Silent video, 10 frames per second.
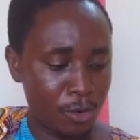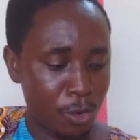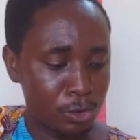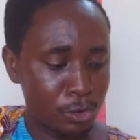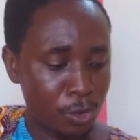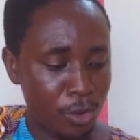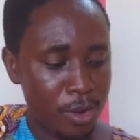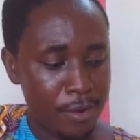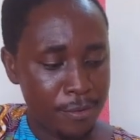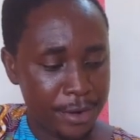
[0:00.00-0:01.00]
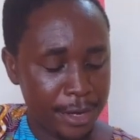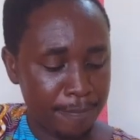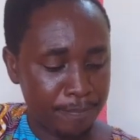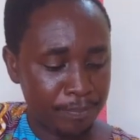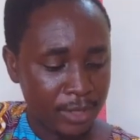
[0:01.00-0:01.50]
Odo Nsor
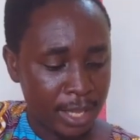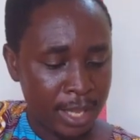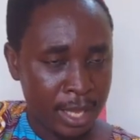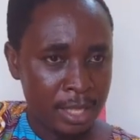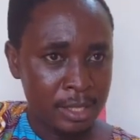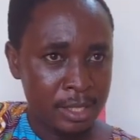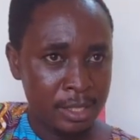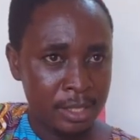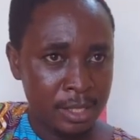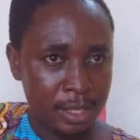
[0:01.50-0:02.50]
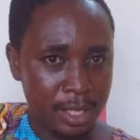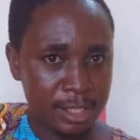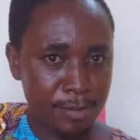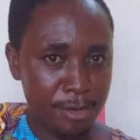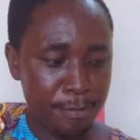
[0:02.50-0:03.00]
rhythm.
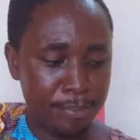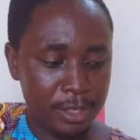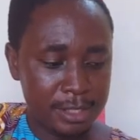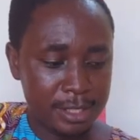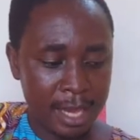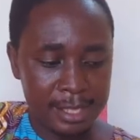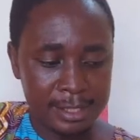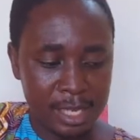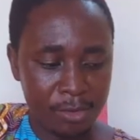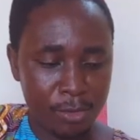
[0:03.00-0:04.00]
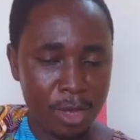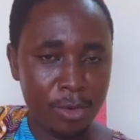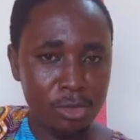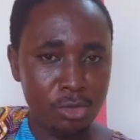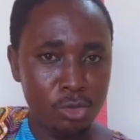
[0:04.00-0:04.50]
Let me repeat. I said we are
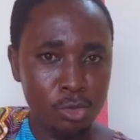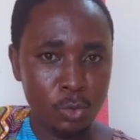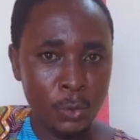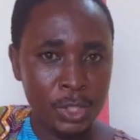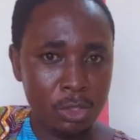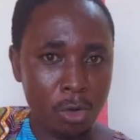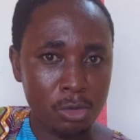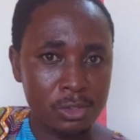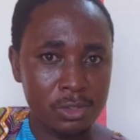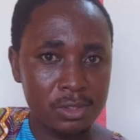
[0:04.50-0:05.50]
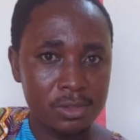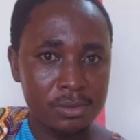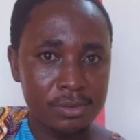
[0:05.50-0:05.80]
going to use which chords?